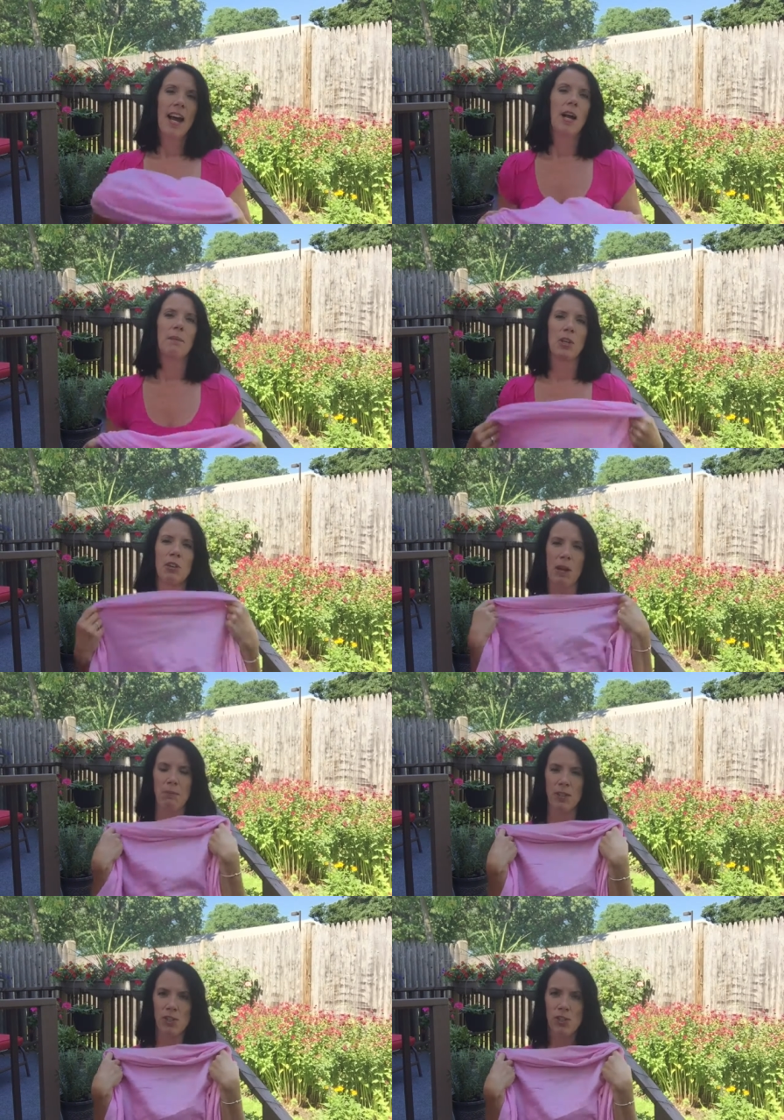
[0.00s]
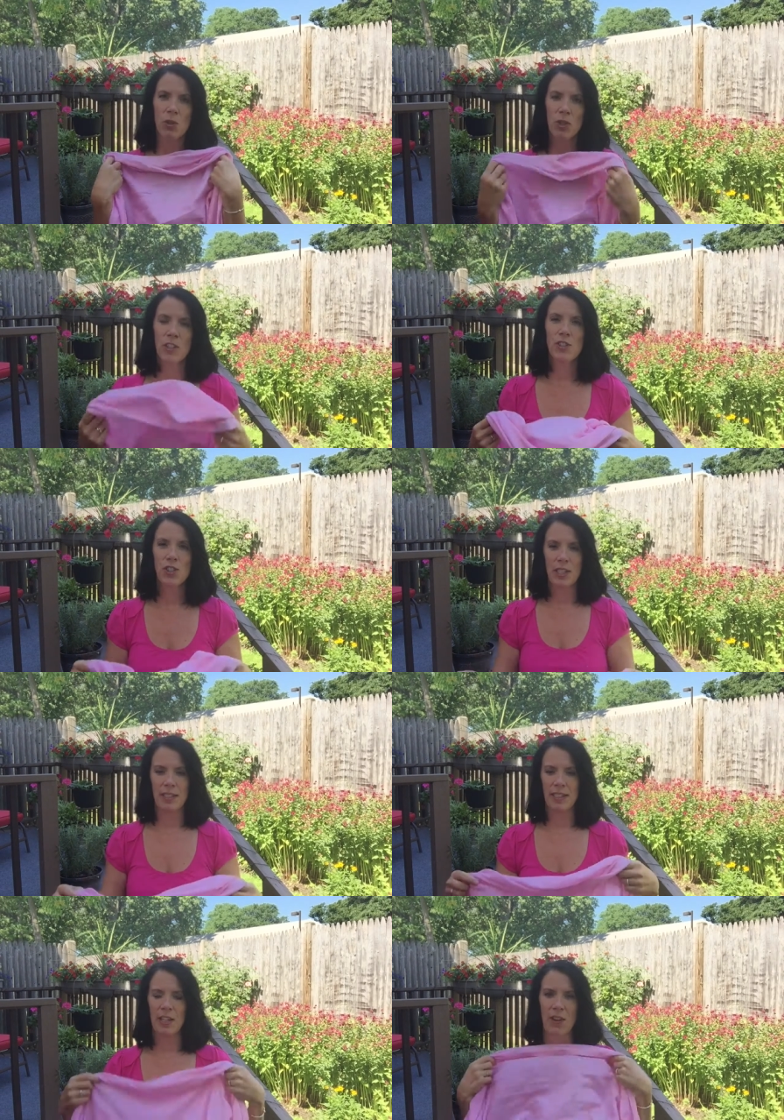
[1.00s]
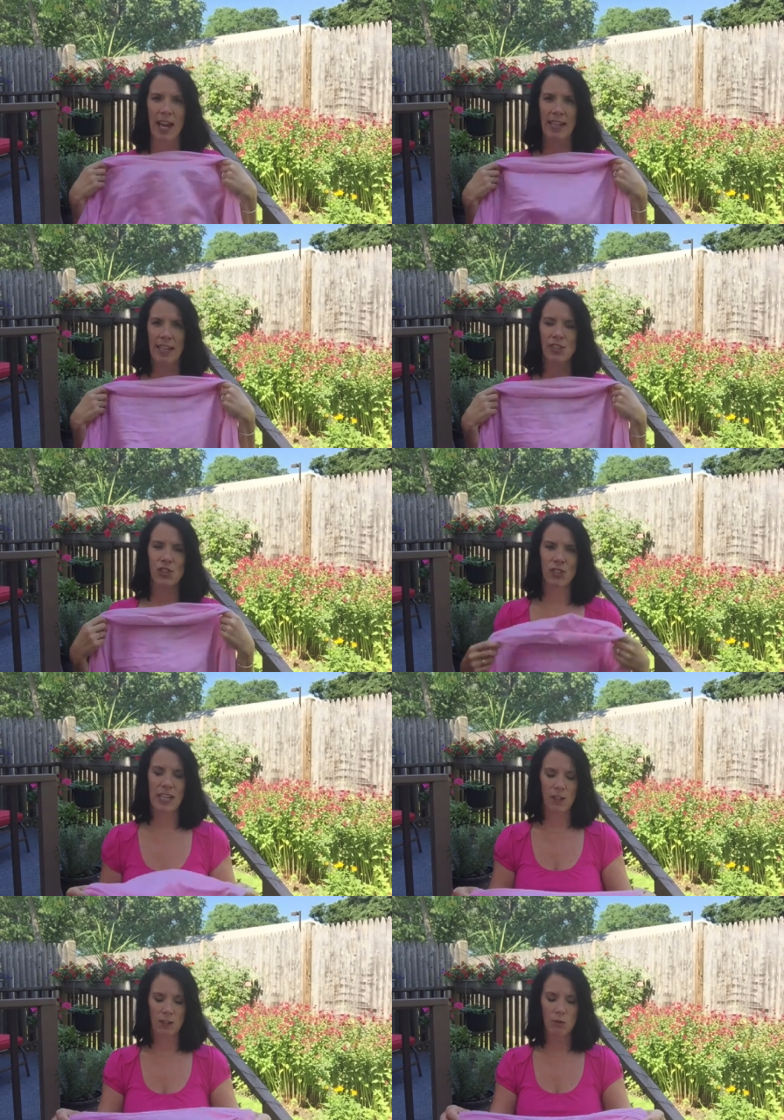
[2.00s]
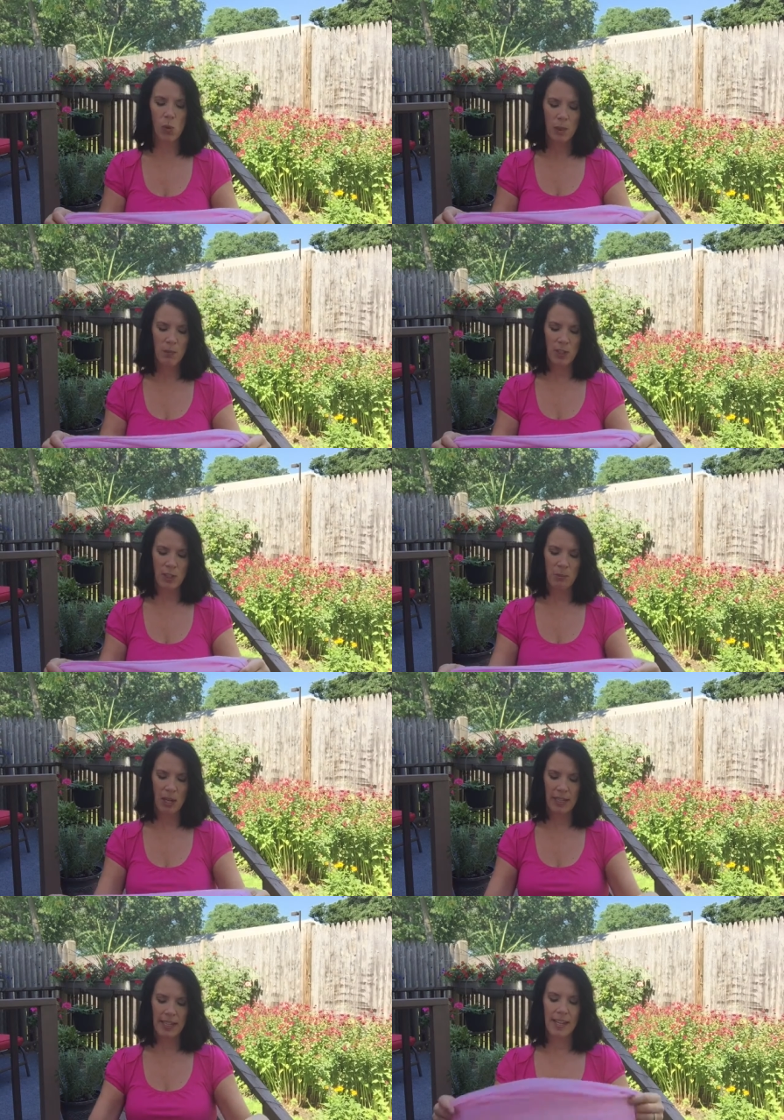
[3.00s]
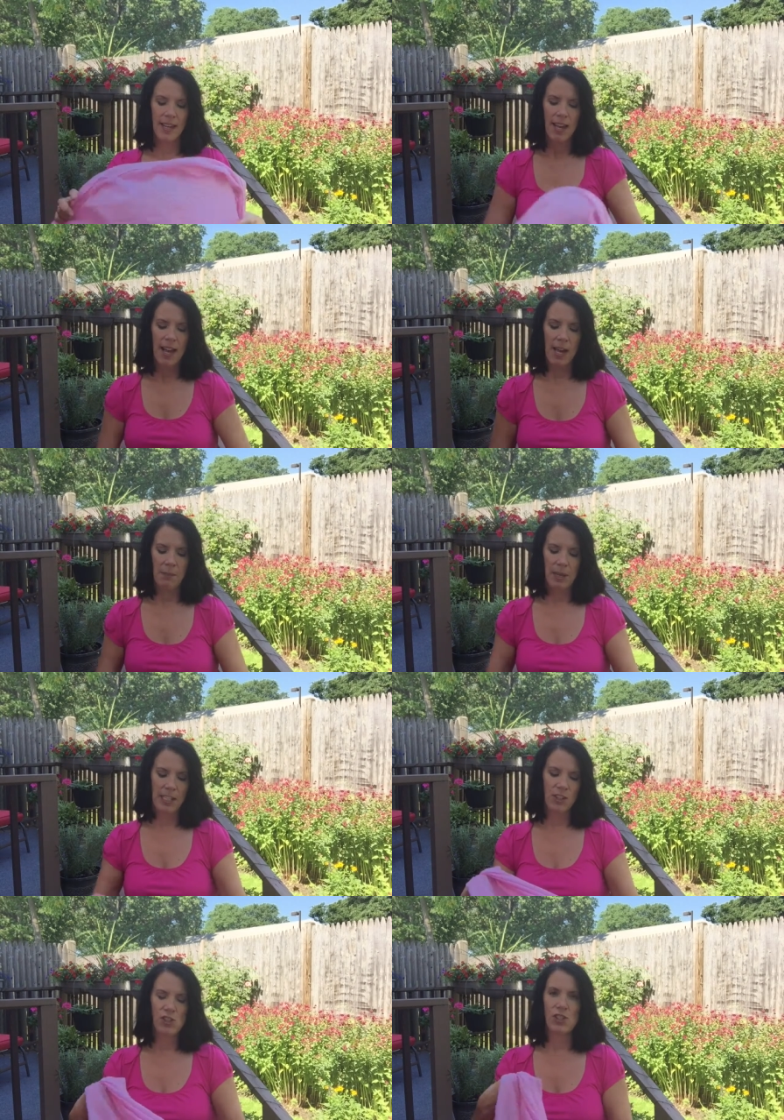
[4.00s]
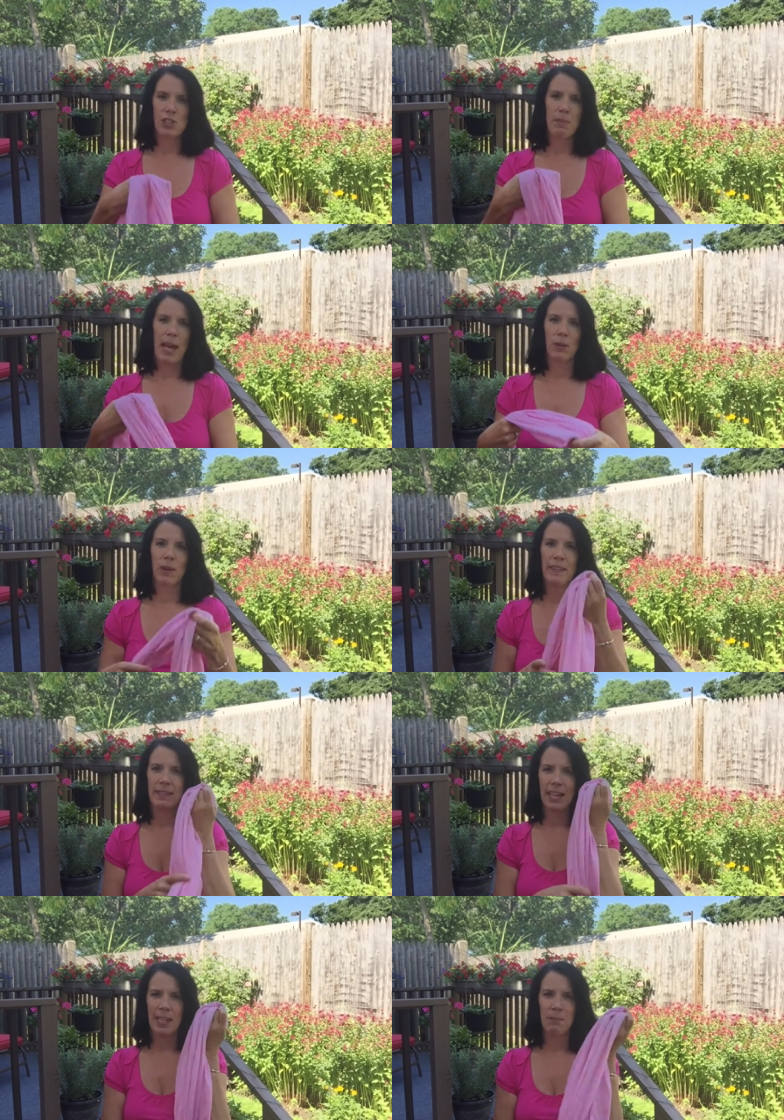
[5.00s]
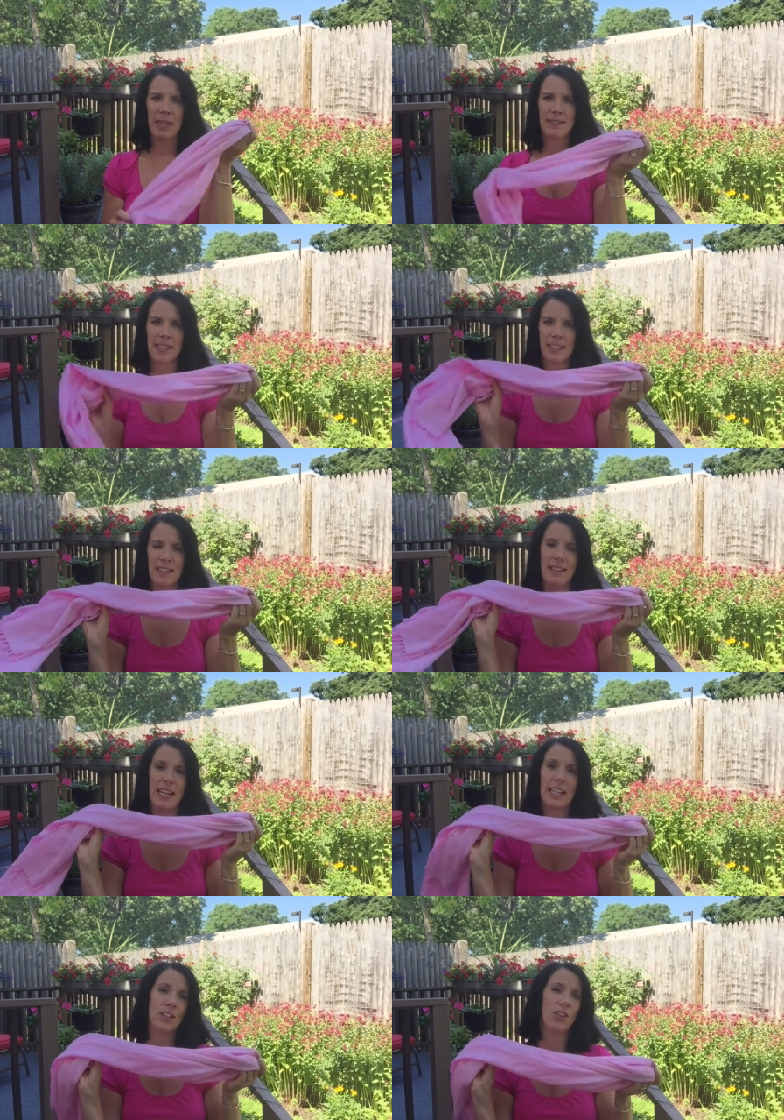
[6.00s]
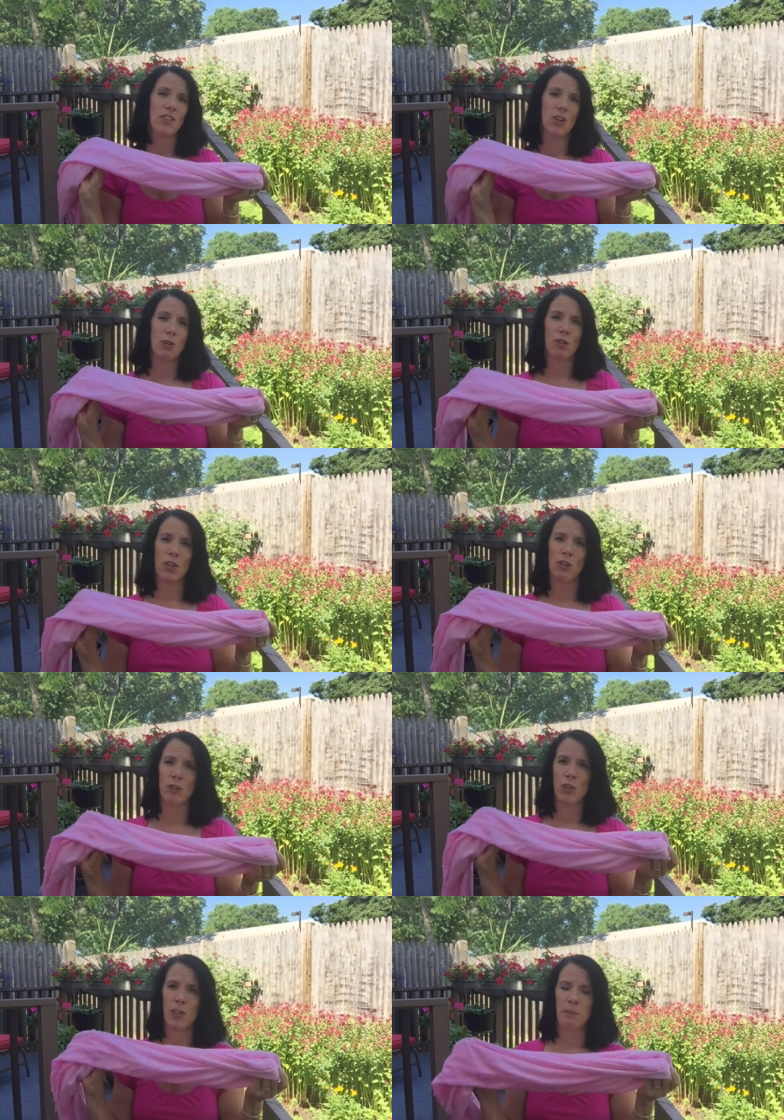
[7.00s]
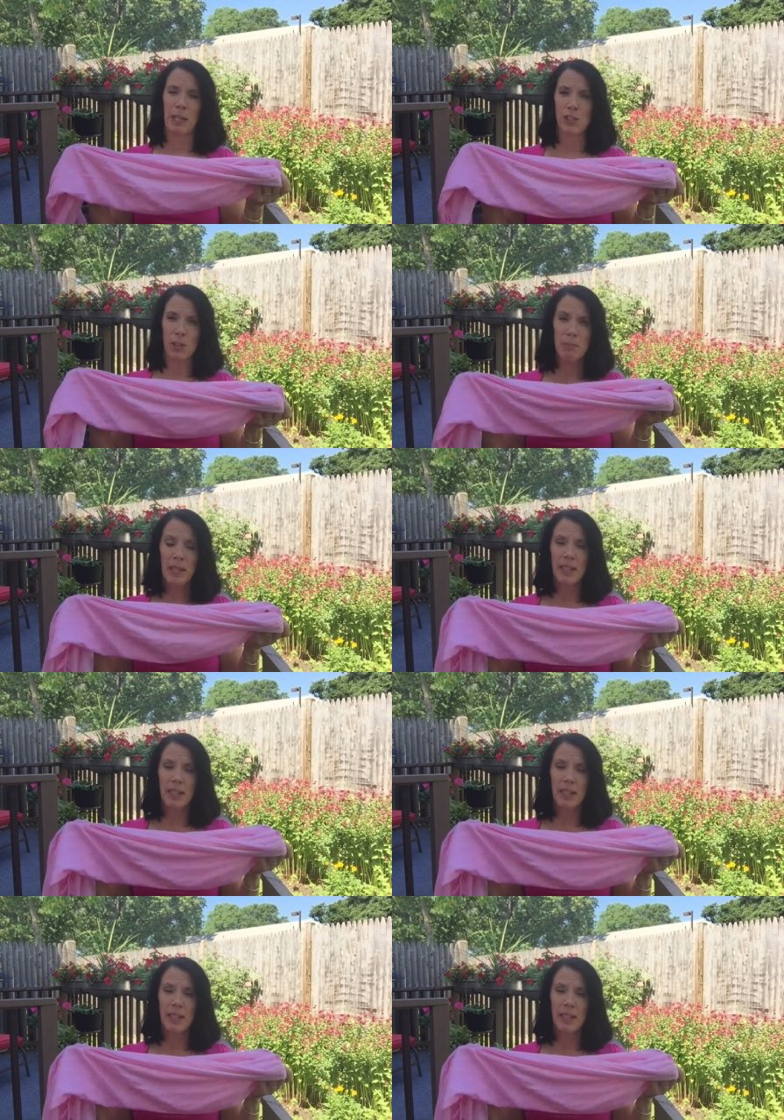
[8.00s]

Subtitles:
You can wrap around your shoulders. You can, add extra layer of warmth on your body. I usually just pack one that's kind of basic because then I can use it over and over during my trip.